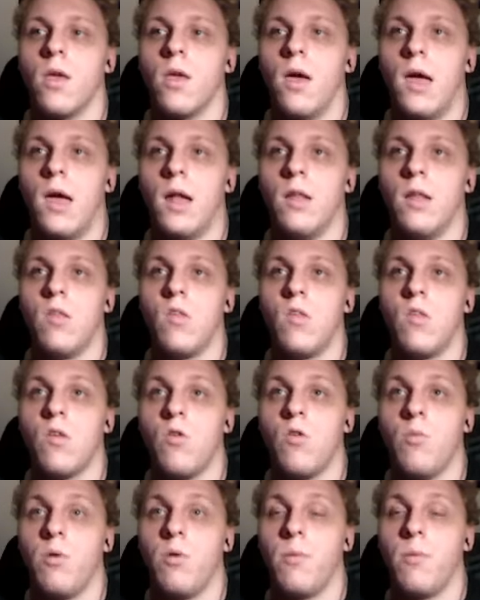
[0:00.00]
And this is how
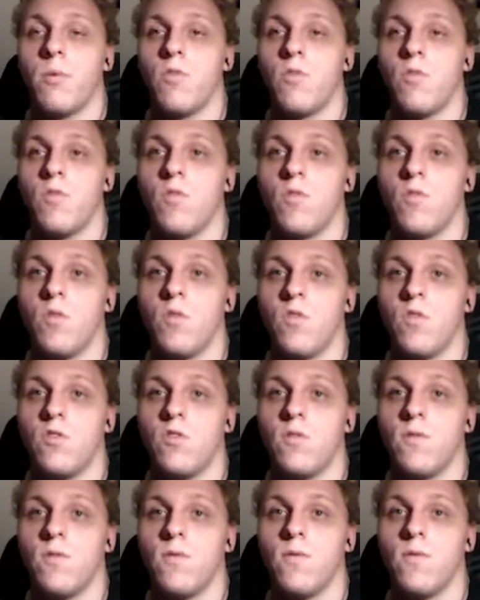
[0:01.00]
you pretty much install
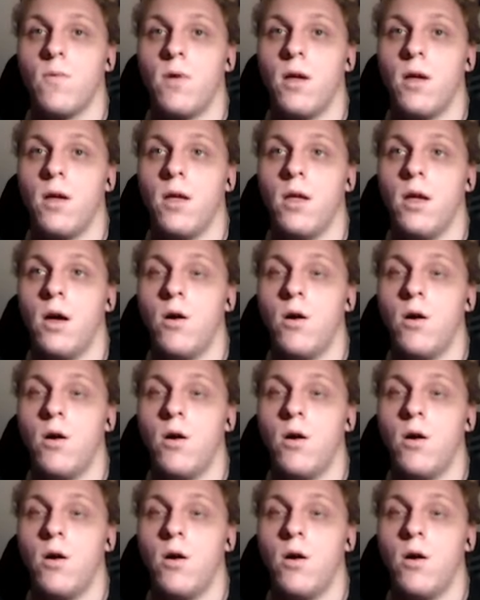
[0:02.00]
software.